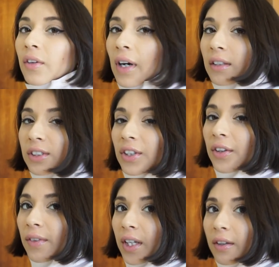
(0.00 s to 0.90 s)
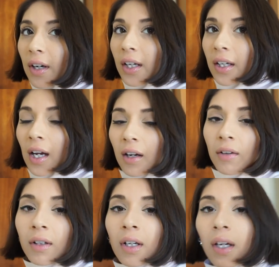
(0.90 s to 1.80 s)
around three right
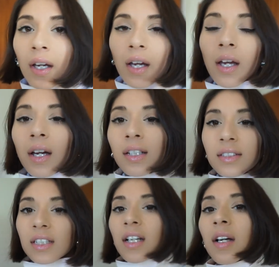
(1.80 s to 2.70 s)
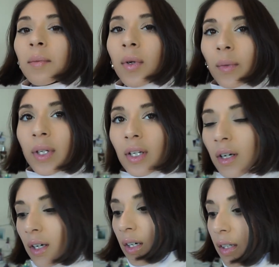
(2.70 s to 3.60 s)
now and um, we
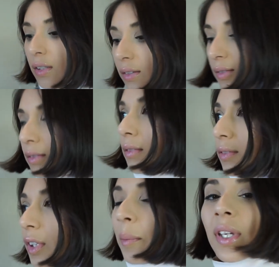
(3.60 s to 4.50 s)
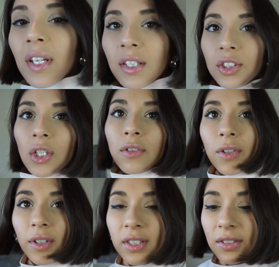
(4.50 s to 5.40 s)
are filming an intro
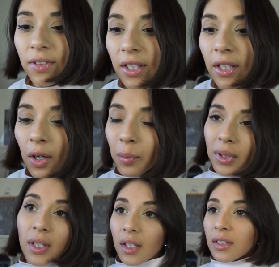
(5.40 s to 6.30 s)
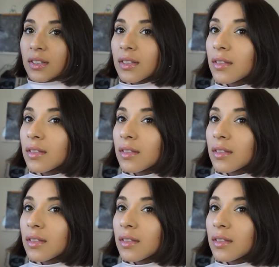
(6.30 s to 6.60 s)
for this video because